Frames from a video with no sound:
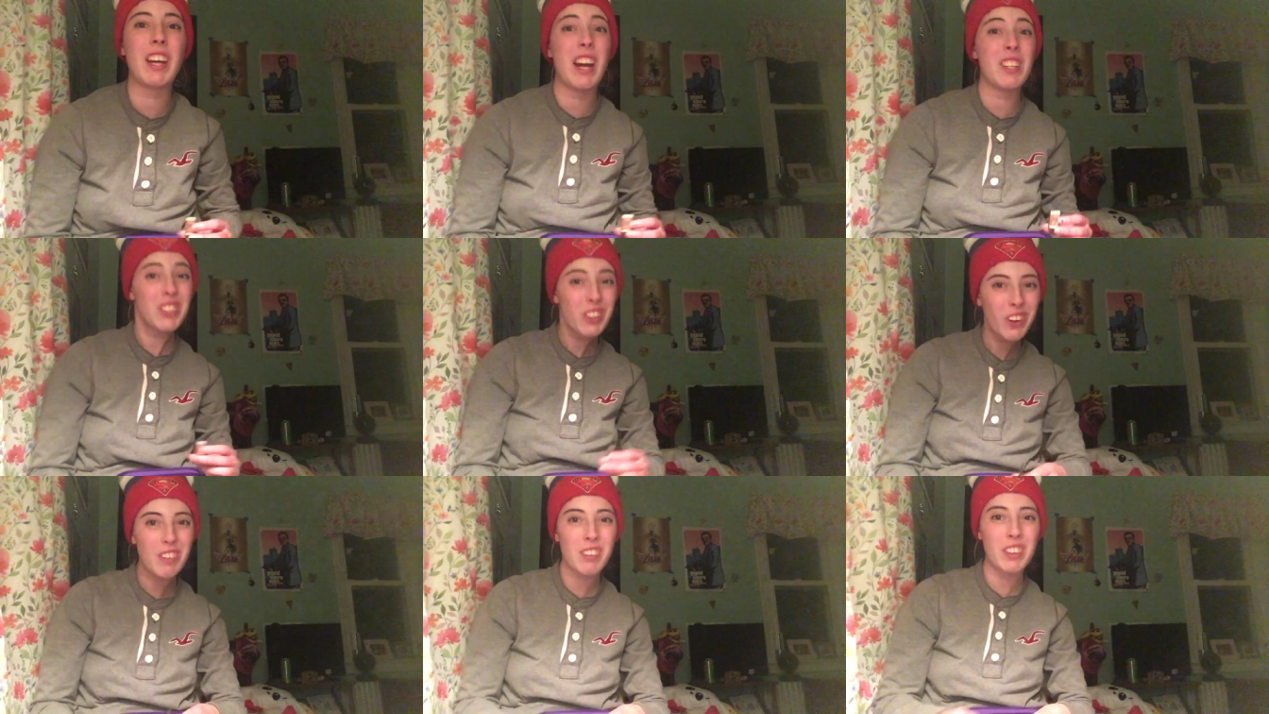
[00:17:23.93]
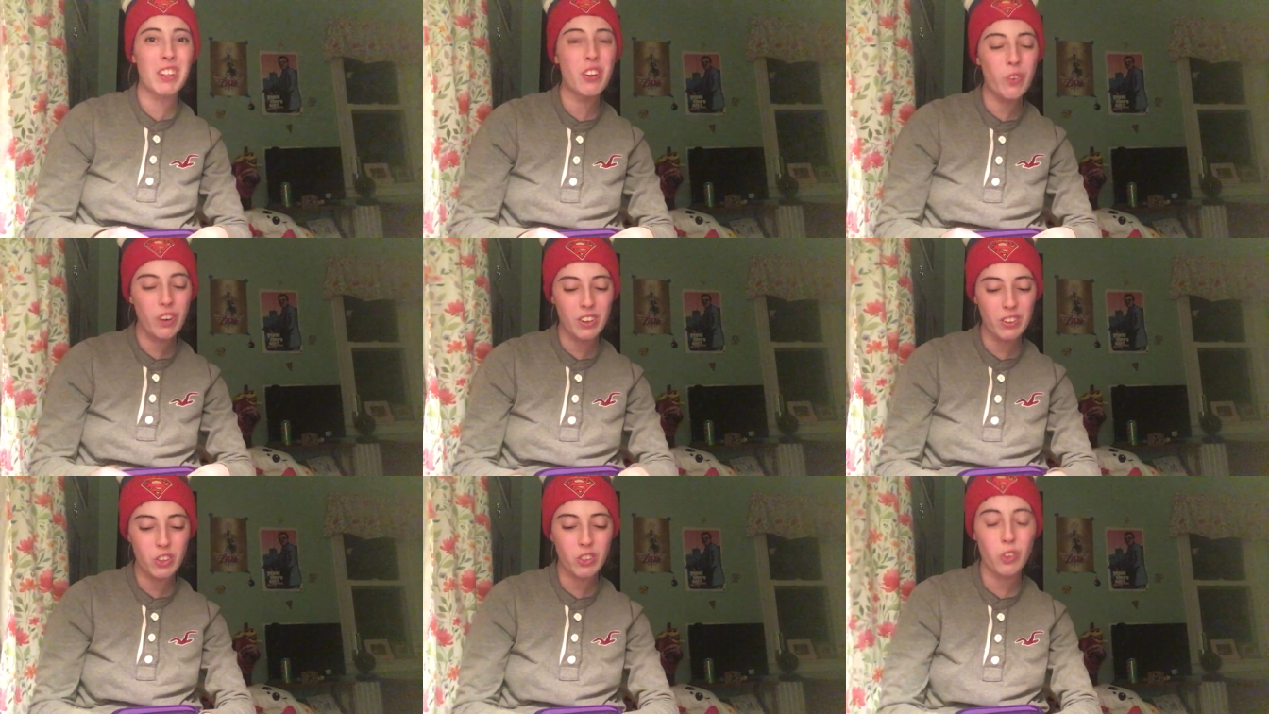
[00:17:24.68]
I got two of them, the
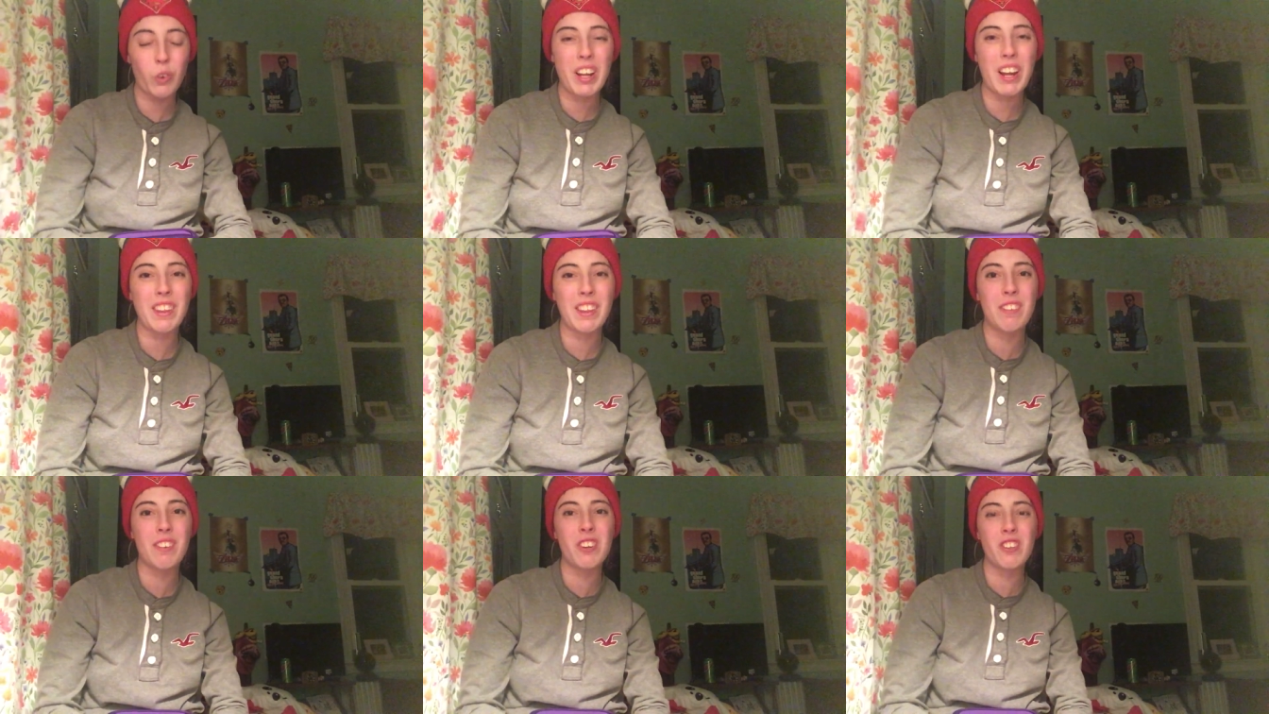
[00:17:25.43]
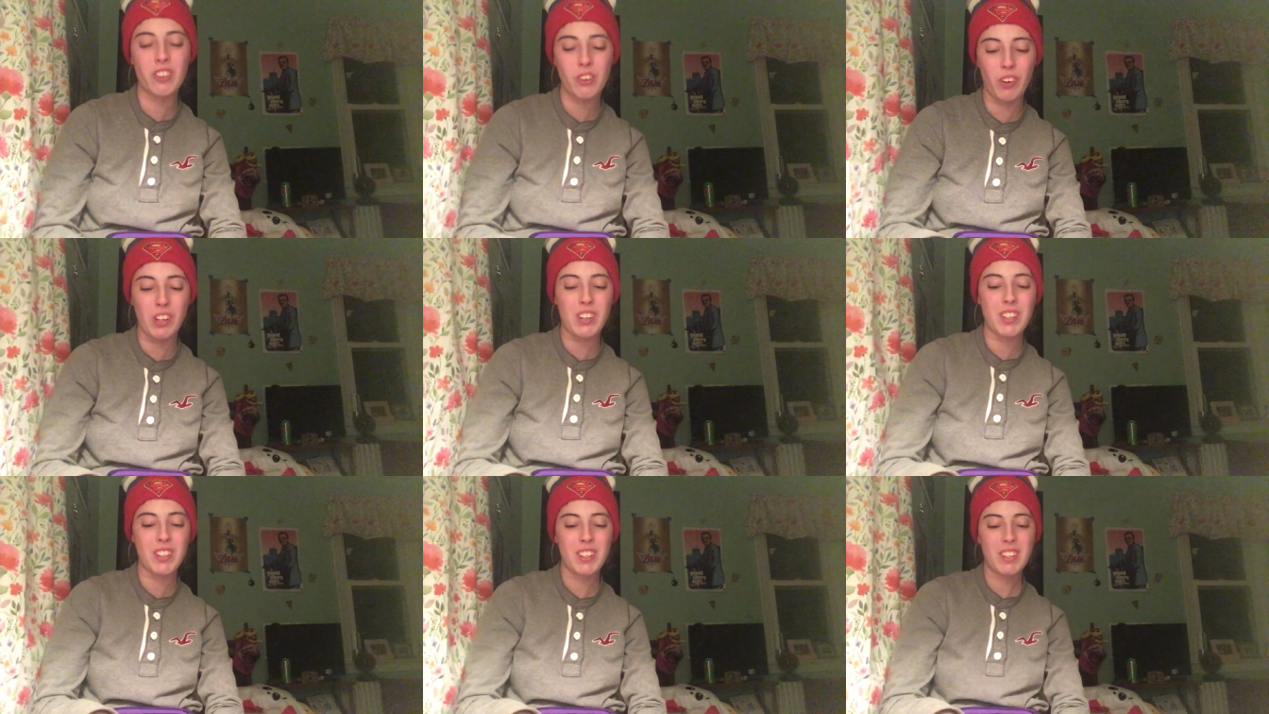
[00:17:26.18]
newer 20th anniversary
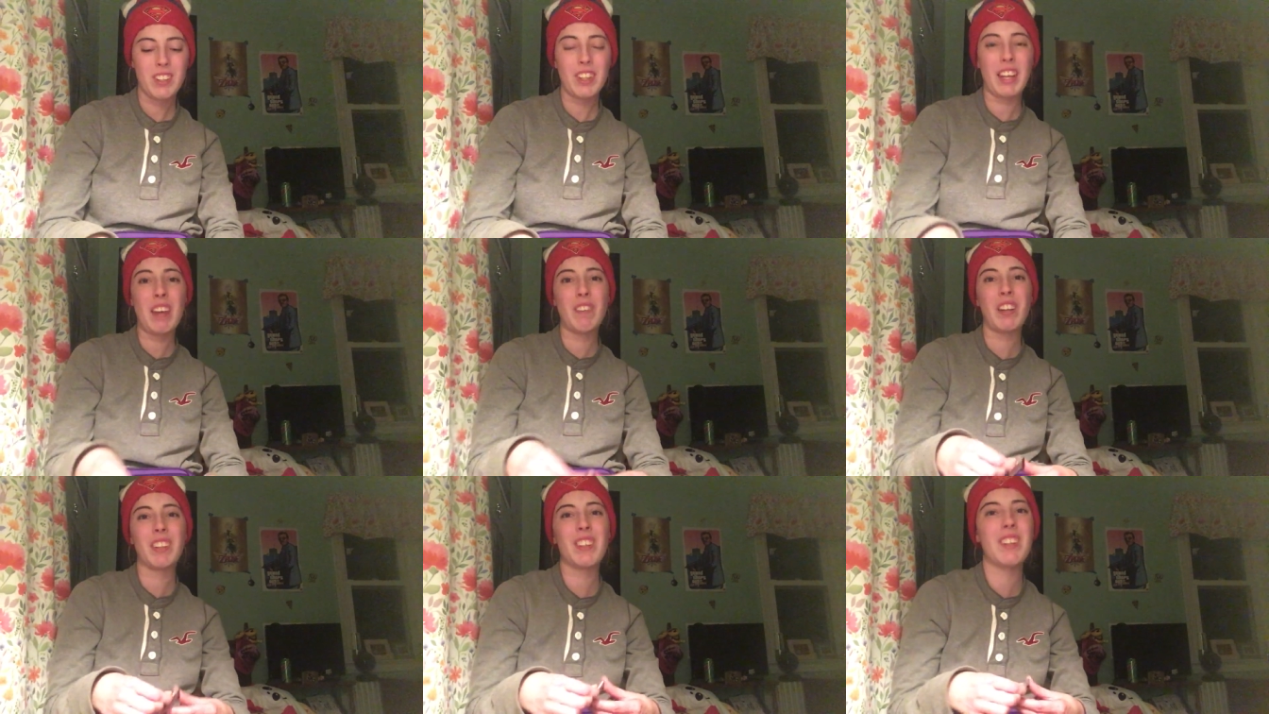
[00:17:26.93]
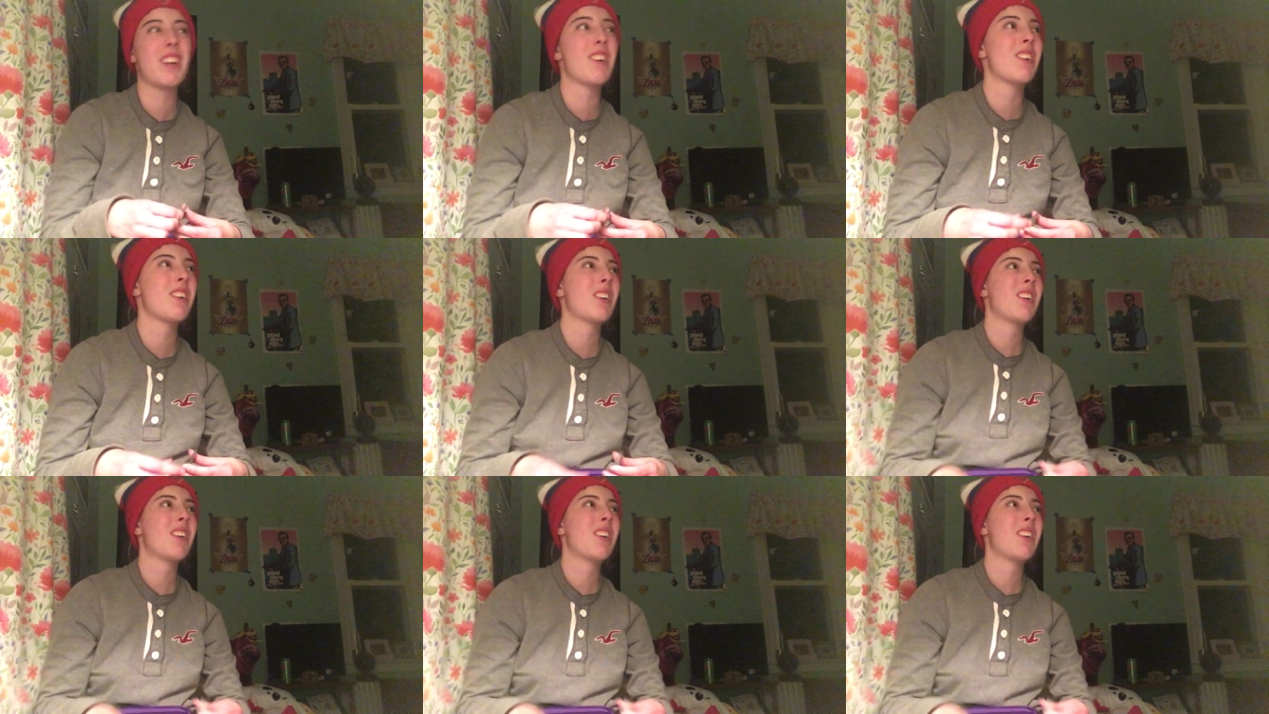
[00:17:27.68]
ones that came out this year.